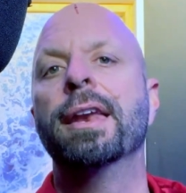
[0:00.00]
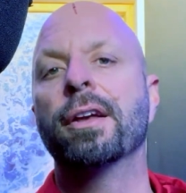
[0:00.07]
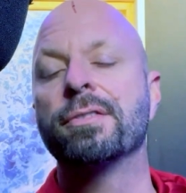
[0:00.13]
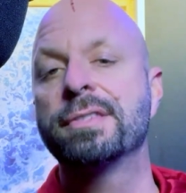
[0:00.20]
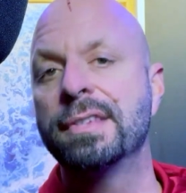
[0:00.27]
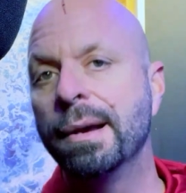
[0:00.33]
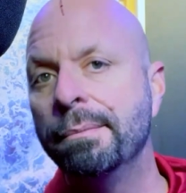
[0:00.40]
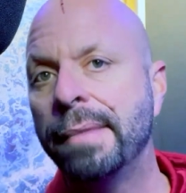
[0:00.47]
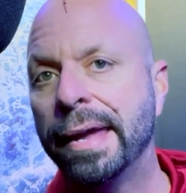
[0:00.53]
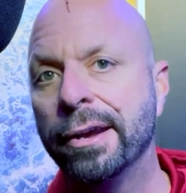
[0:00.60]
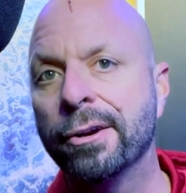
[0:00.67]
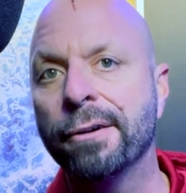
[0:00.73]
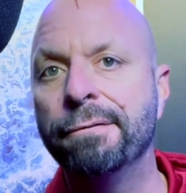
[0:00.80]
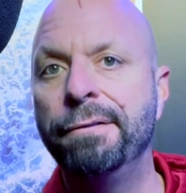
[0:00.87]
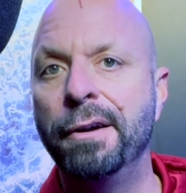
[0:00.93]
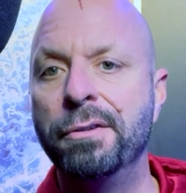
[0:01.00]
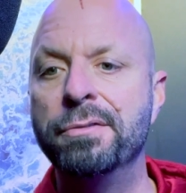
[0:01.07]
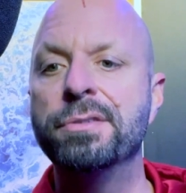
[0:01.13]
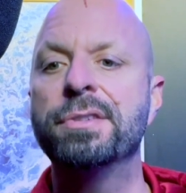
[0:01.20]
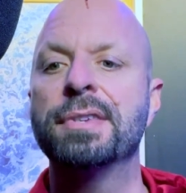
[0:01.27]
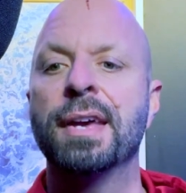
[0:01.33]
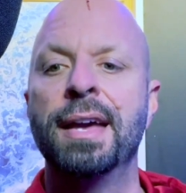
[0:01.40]
Now, some
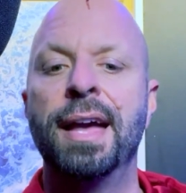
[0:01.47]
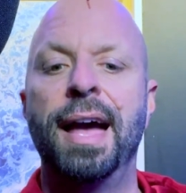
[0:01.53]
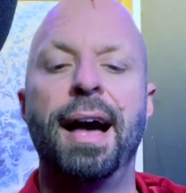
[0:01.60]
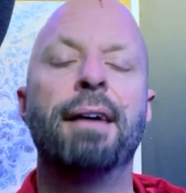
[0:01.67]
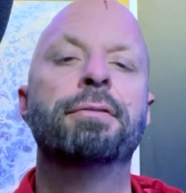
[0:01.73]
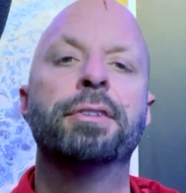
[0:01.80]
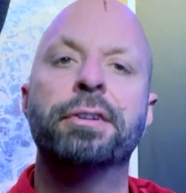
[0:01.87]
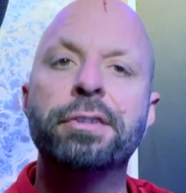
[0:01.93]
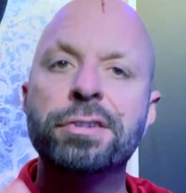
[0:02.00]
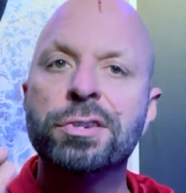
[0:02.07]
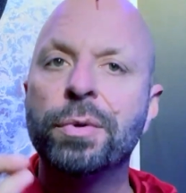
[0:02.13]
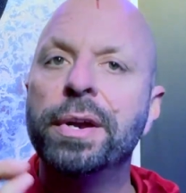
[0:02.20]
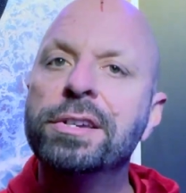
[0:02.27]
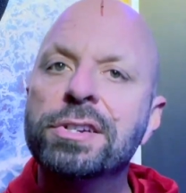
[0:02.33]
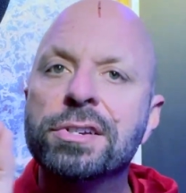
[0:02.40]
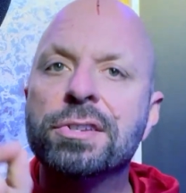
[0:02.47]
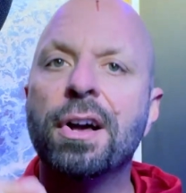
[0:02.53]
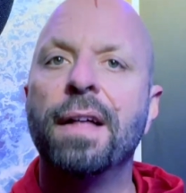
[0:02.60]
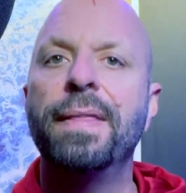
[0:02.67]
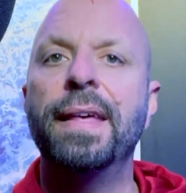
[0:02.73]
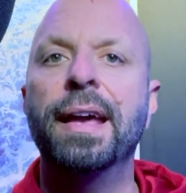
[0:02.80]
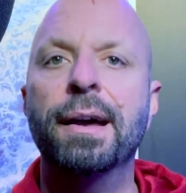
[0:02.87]
microphones have little switches
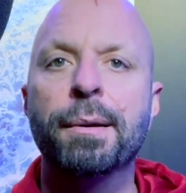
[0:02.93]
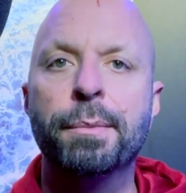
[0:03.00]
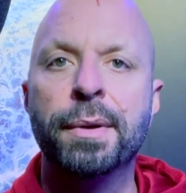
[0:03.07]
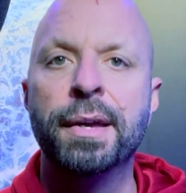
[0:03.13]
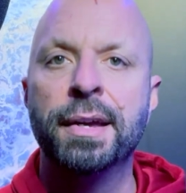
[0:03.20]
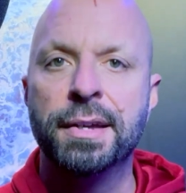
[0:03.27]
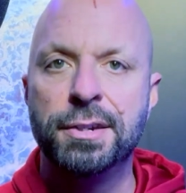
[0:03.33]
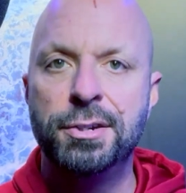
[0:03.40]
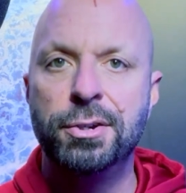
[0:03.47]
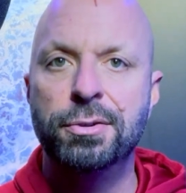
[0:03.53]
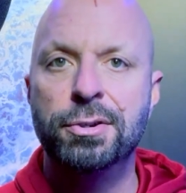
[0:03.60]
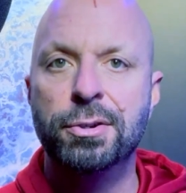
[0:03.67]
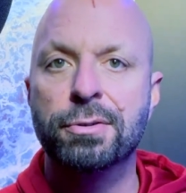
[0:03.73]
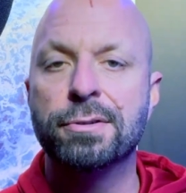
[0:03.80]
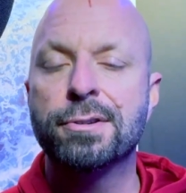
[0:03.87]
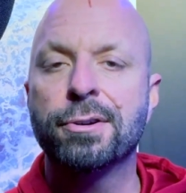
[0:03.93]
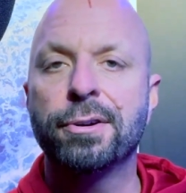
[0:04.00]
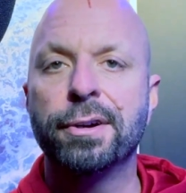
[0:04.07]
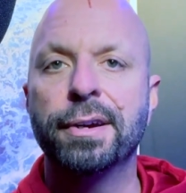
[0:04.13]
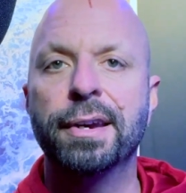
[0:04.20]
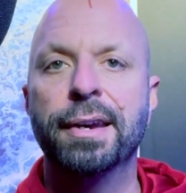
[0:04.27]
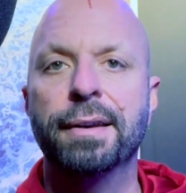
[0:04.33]
on them to do
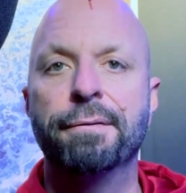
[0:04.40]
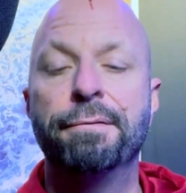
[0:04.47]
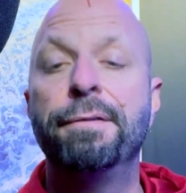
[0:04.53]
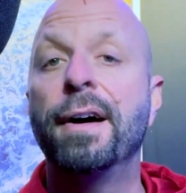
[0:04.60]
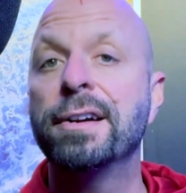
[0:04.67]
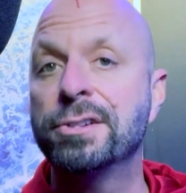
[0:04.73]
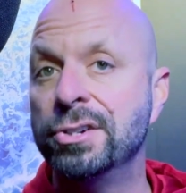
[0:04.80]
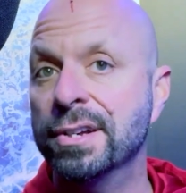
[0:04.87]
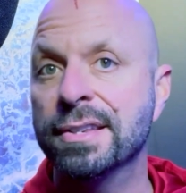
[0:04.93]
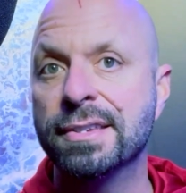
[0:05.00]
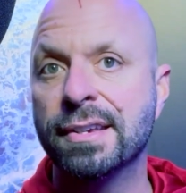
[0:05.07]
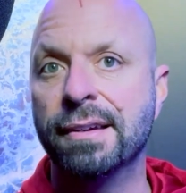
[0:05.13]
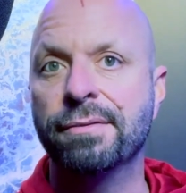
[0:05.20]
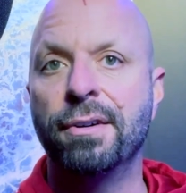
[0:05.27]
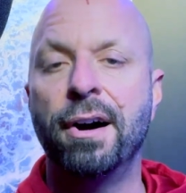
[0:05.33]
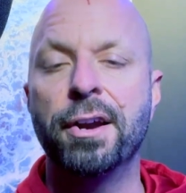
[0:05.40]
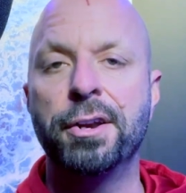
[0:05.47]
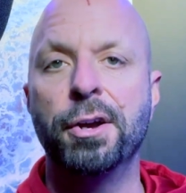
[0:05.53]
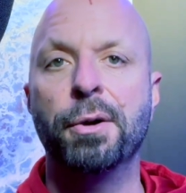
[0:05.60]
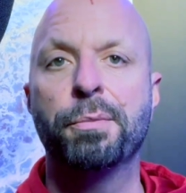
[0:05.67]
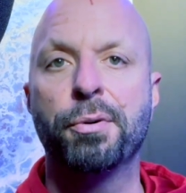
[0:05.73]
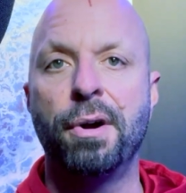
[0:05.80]
certain functions of
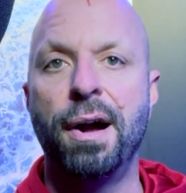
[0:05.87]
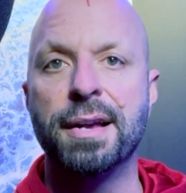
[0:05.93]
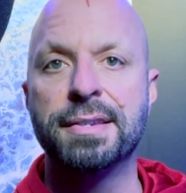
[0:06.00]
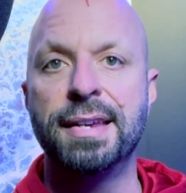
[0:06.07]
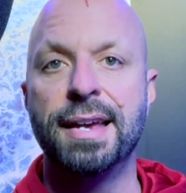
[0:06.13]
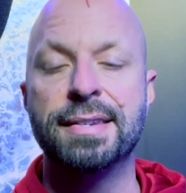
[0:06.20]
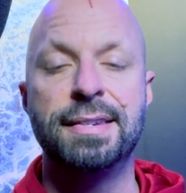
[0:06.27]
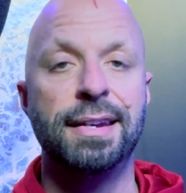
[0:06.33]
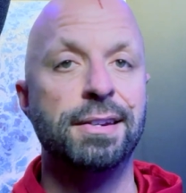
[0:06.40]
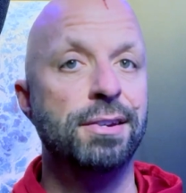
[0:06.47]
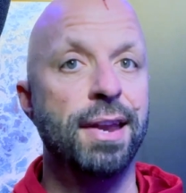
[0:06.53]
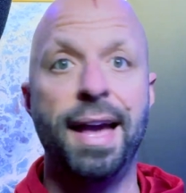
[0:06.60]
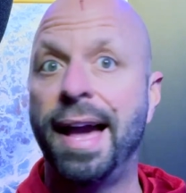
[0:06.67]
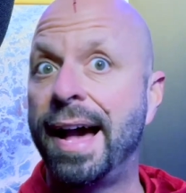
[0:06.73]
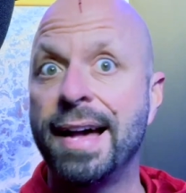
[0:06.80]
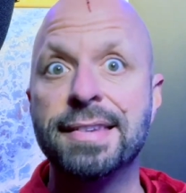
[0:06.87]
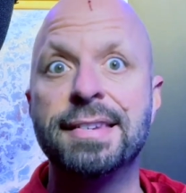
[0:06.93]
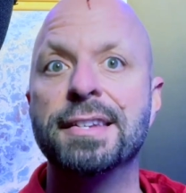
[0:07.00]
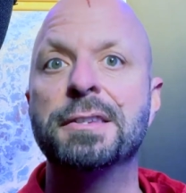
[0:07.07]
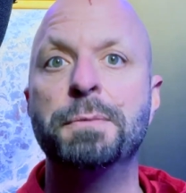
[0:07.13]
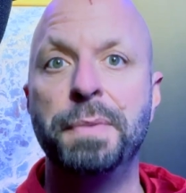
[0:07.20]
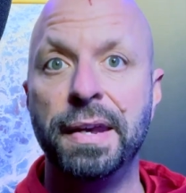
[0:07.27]
audio processing as
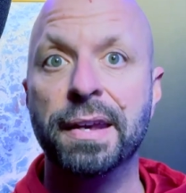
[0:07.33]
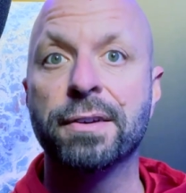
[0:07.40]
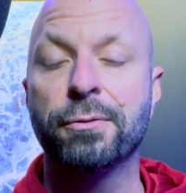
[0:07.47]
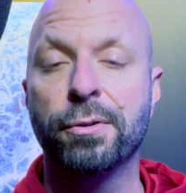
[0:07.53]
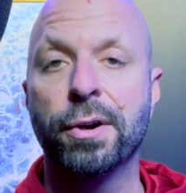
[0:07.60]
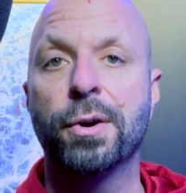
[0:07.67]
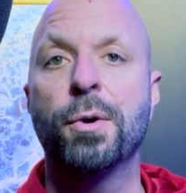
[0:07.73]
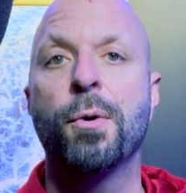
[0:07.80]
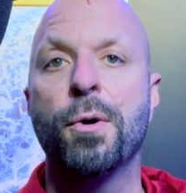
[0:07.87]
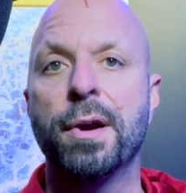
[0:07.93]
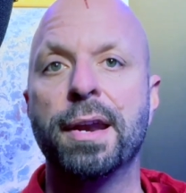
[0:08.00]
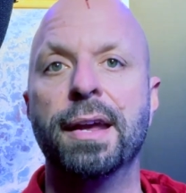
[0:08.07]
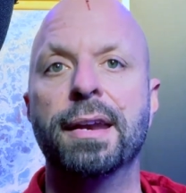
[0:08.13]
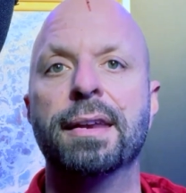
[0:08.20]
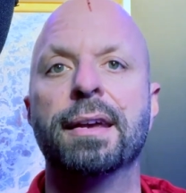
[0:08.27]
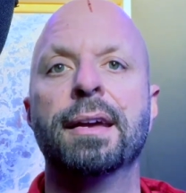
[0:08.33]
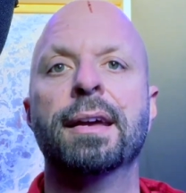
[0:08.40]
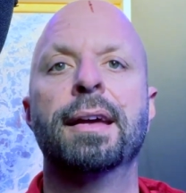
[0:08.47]
it's being recorded.